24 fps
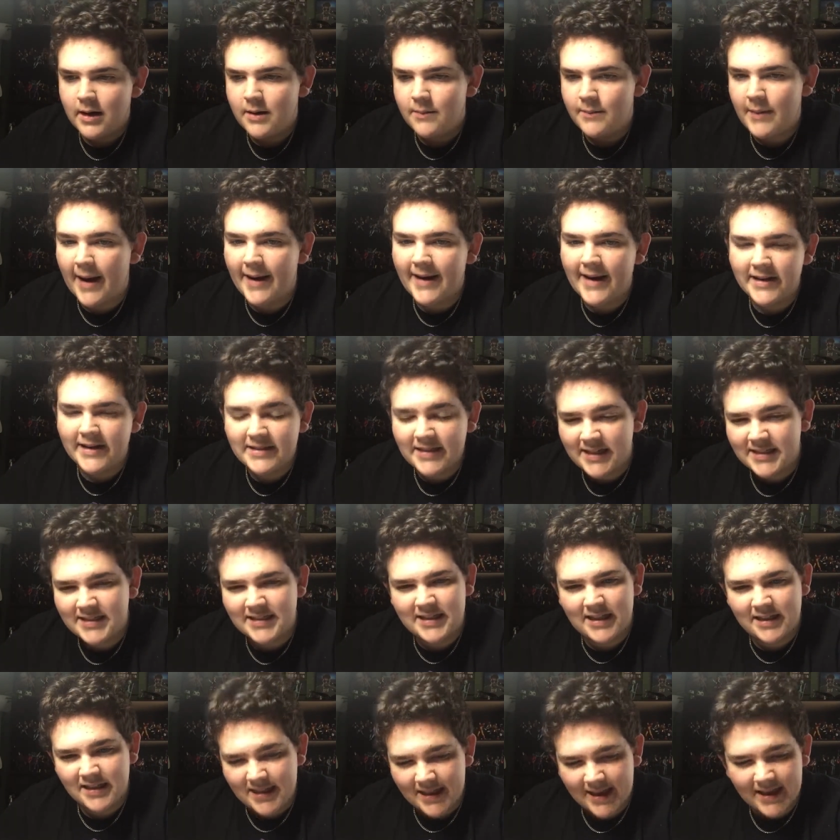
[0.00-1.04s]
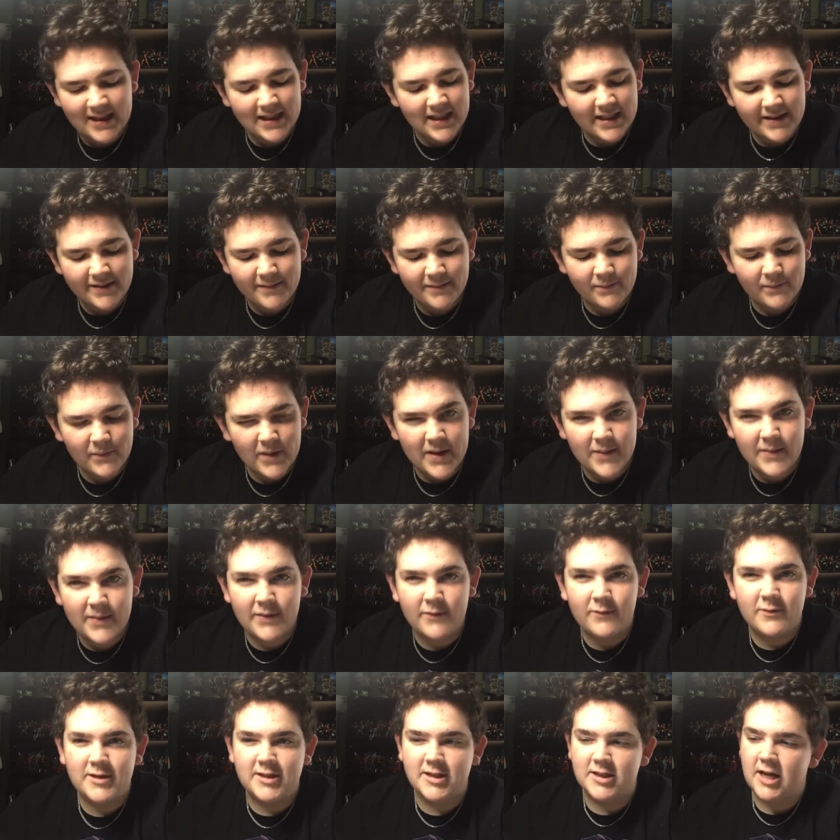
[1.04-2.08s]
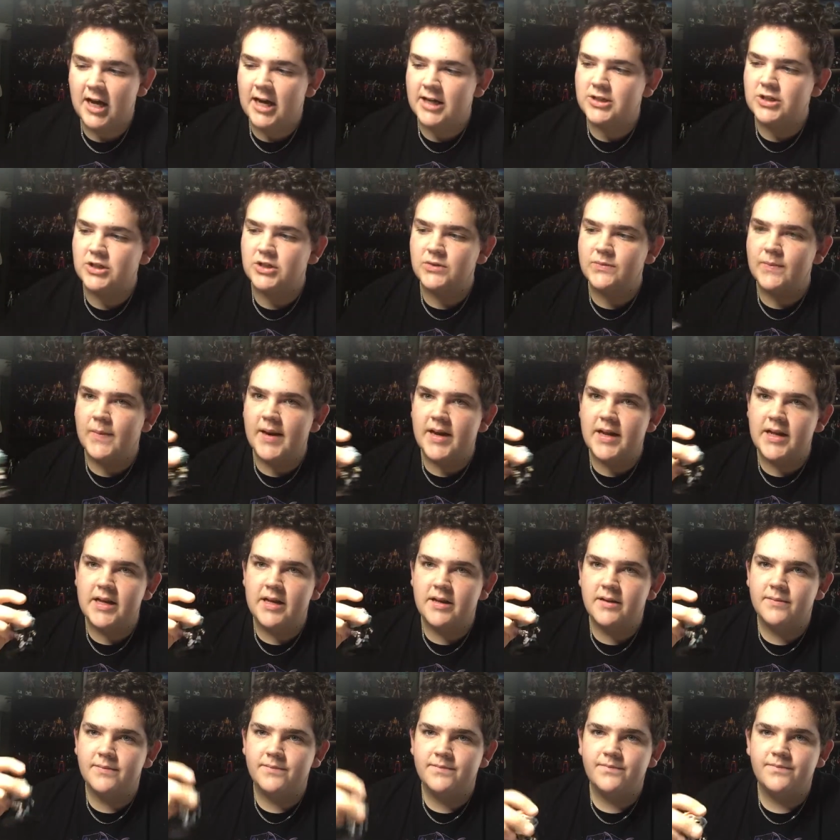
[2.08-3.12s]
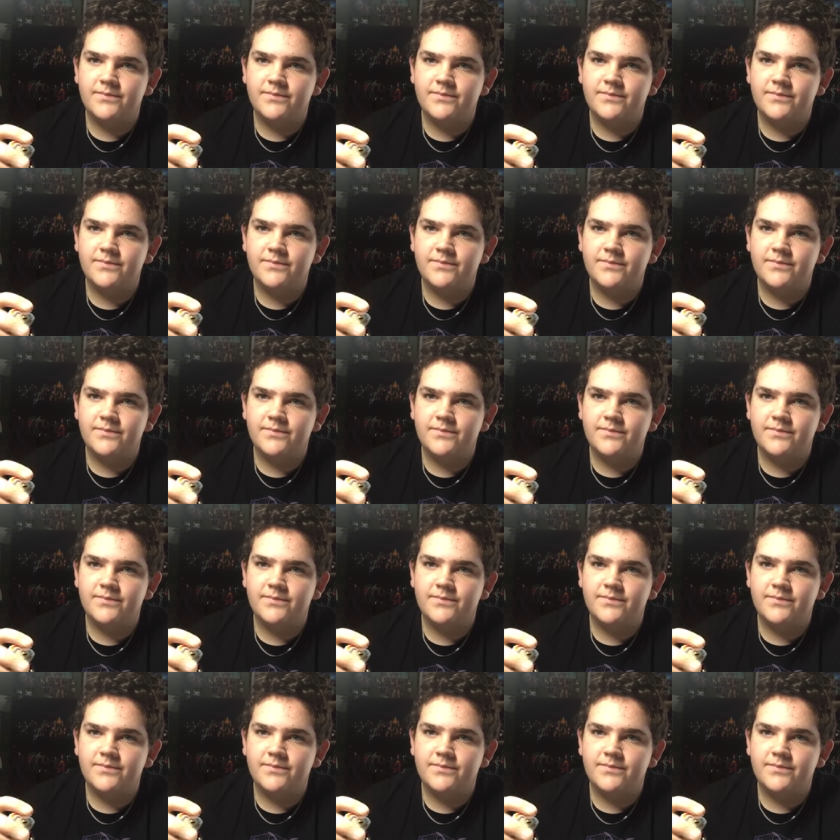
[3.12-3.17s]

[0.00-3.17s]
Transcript: But I guess that's the thing. Like, maybe if we saw too many,